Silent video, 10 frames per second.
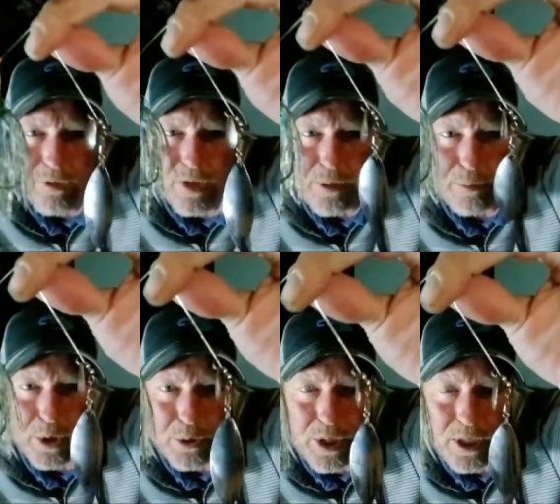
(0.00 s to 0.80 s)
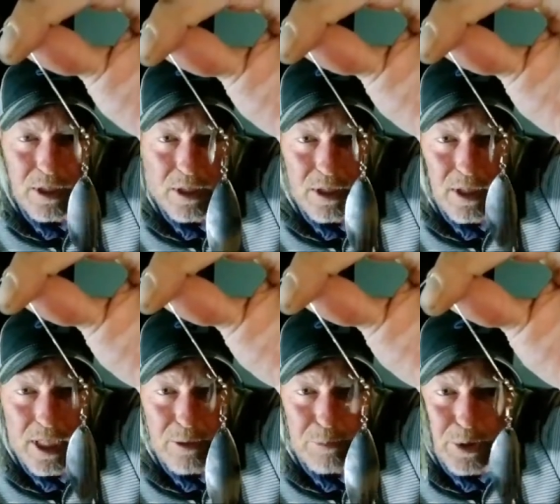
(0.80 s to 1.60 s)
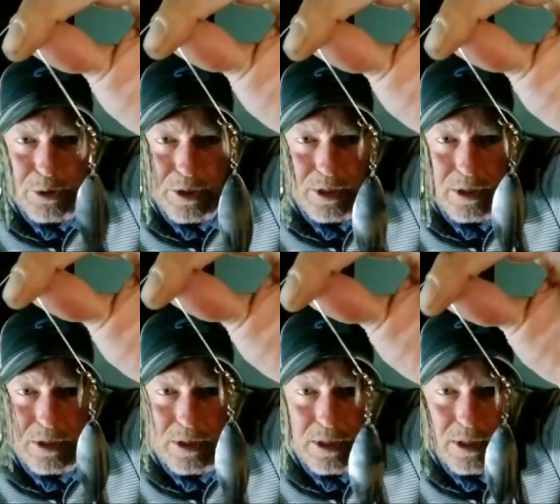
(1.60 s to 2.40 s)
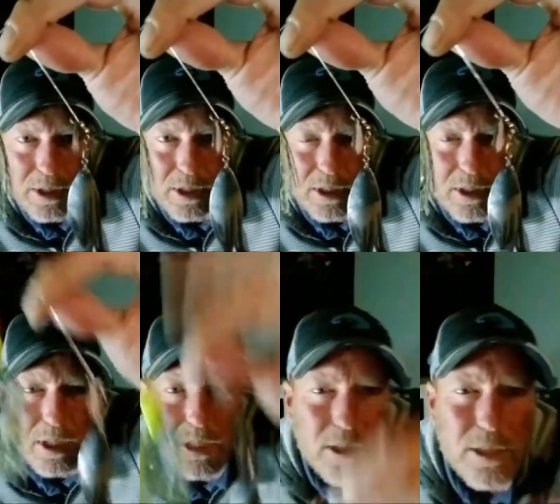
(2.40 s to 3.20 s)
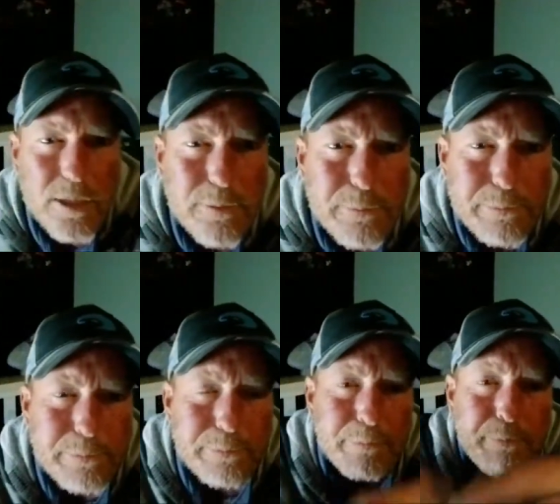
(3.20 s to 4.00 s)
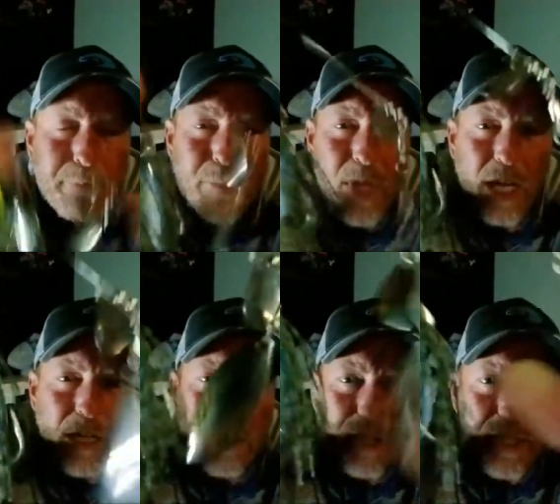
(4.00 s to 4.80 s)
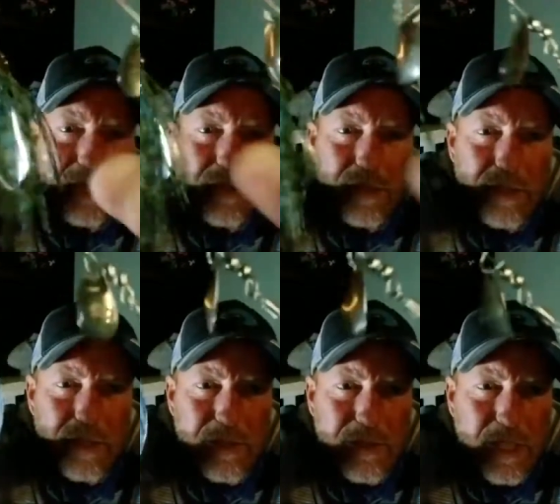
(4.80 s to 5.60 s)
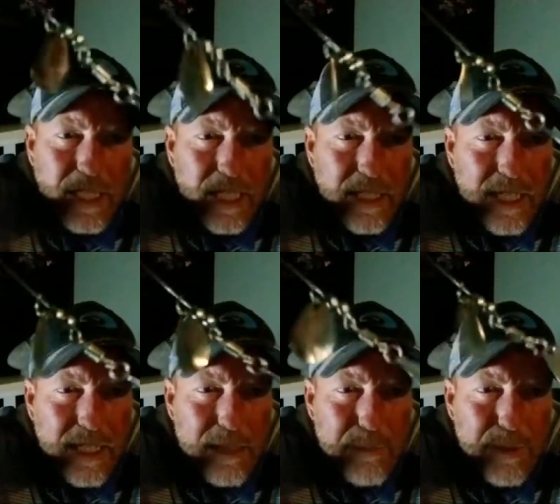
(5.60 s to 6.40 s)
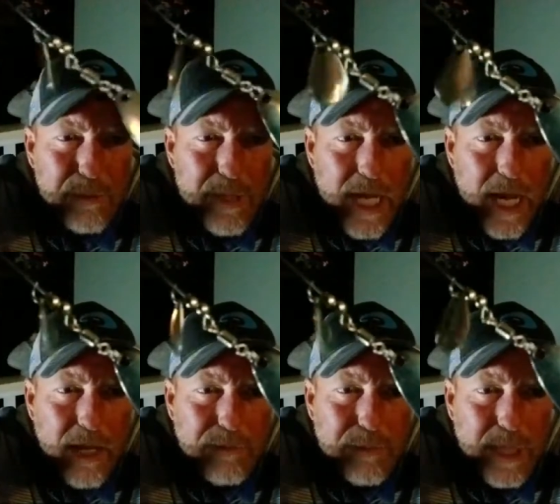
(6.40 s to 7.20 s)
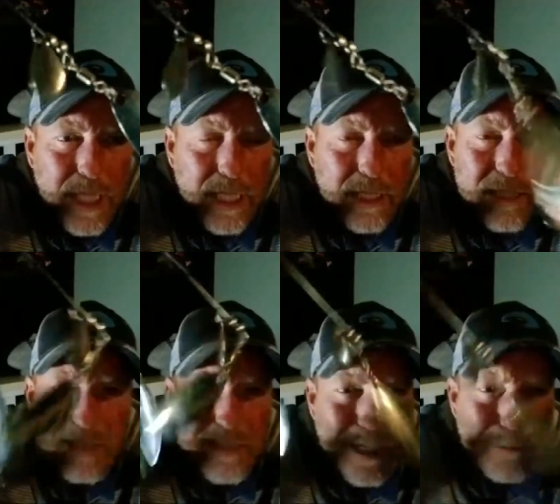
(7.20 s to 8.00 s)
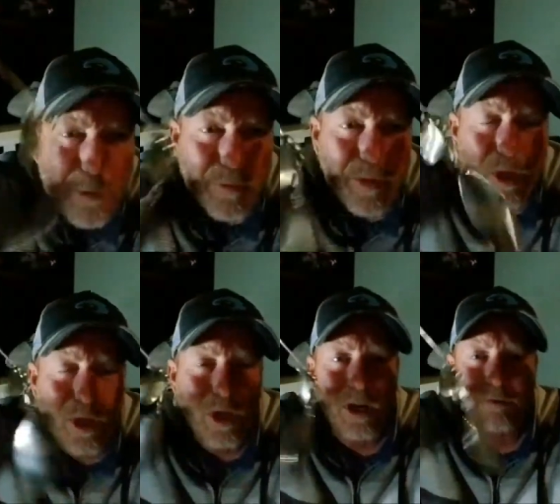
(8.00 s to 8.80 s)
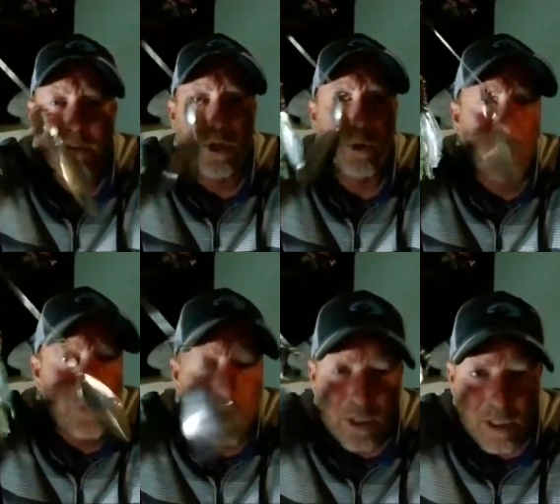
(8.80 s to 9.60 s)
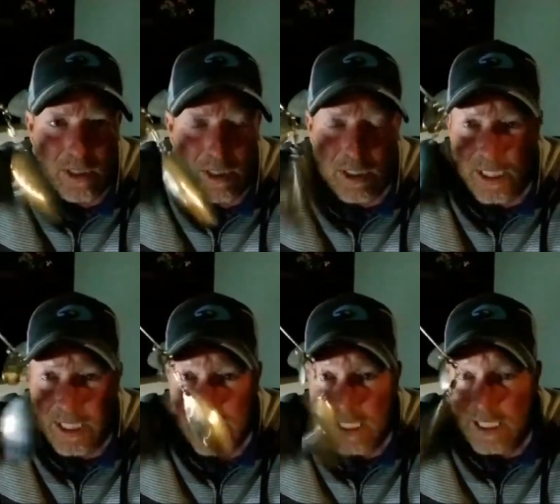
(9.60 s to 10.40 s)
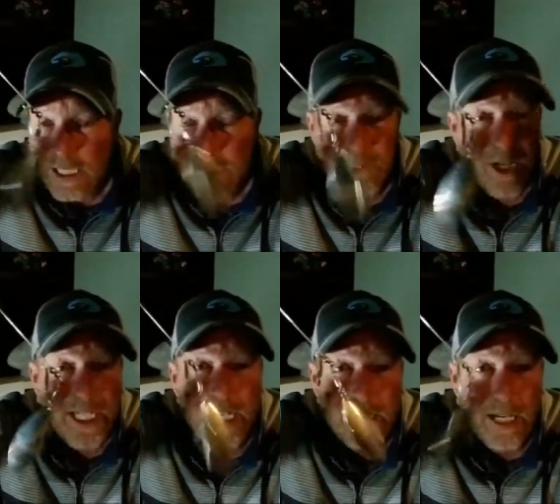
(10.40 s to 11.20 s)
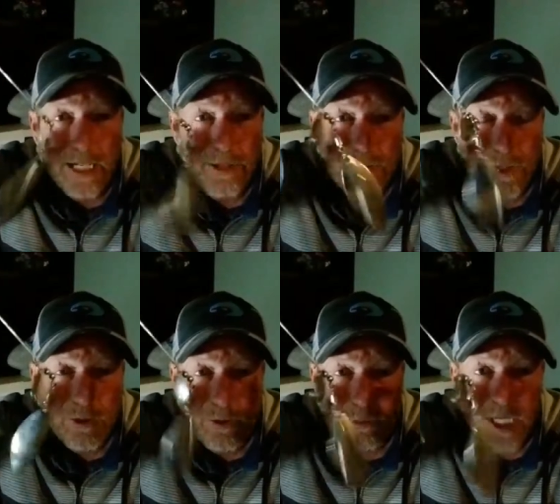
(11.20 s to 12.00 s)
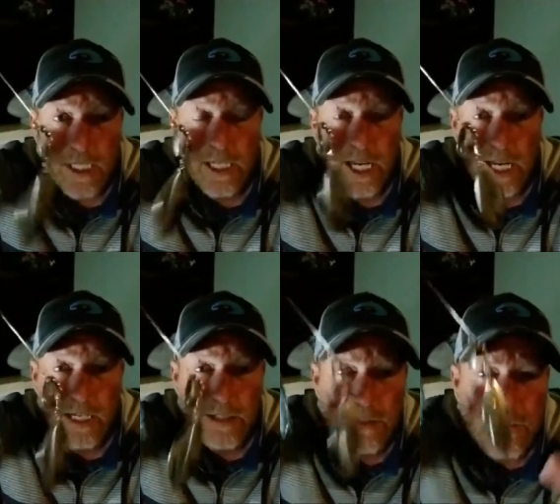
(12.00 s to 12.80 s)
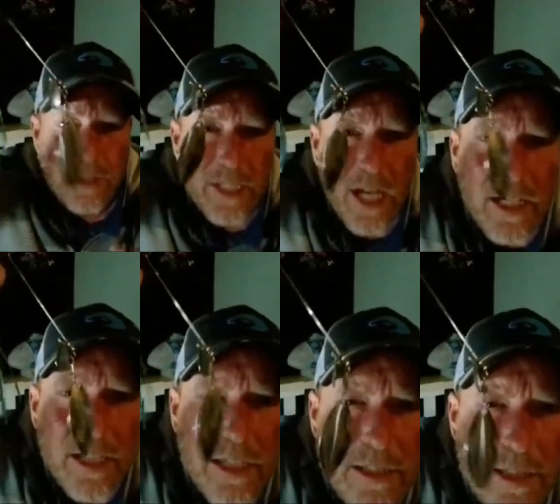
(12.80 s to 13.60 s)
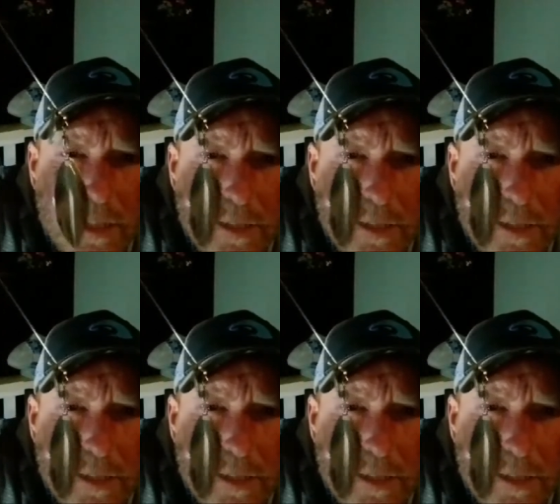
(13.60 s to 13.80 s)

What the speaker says: a very bluegill, lighter bluegill color. And all these, this is like, I think a number 3.5 blade. This is set up off an old Strike King that I used to use back in the 80s and early 90s.